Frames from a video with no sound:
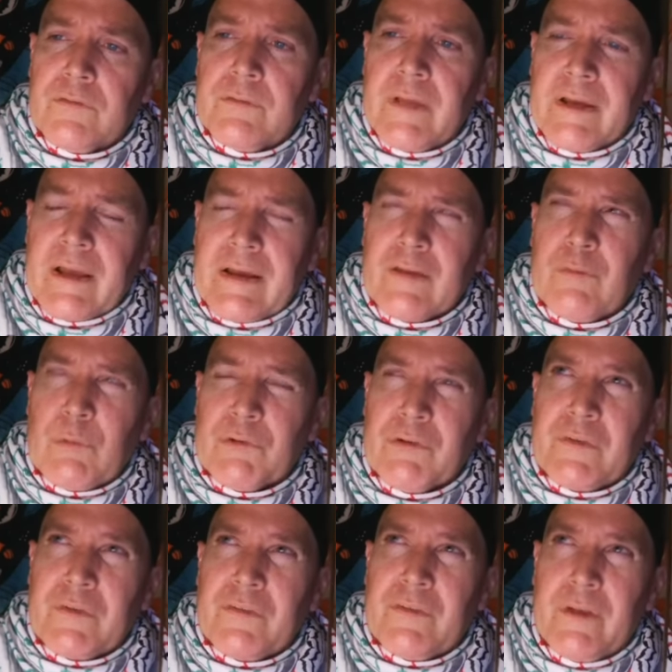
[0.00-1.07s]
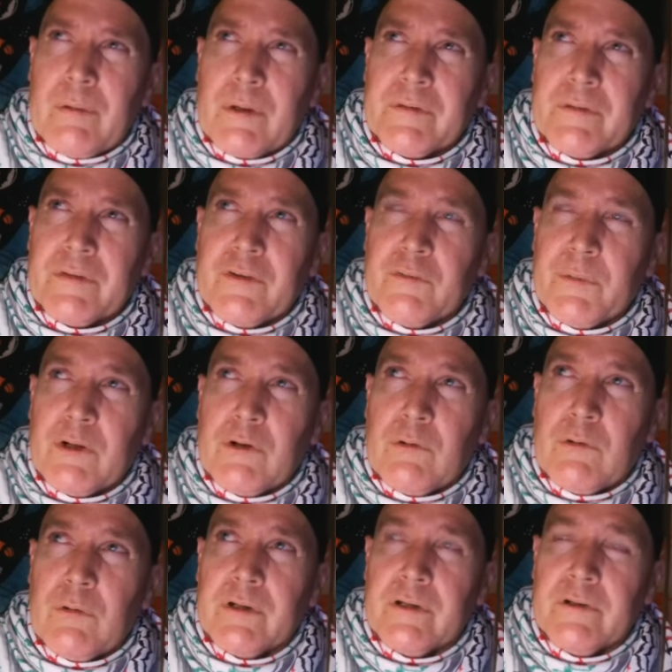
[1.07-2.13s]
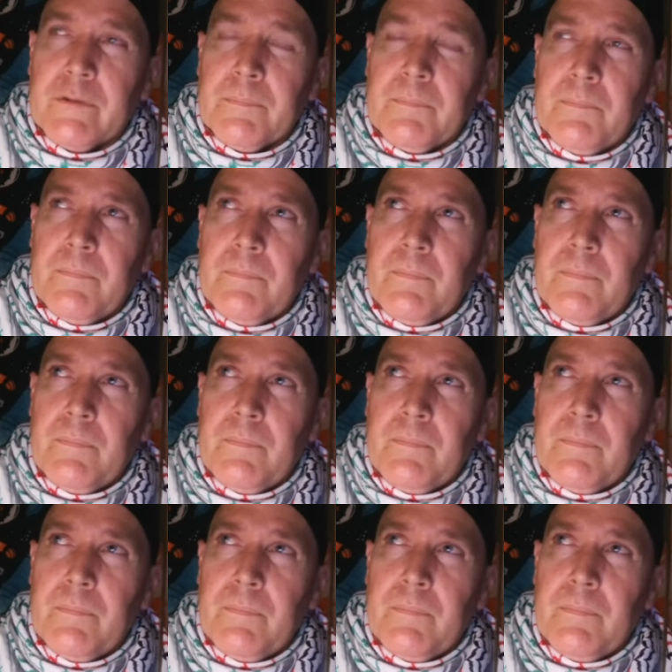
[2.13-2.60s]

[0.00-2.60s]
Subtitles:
got some more stuff to say about this, but I don't want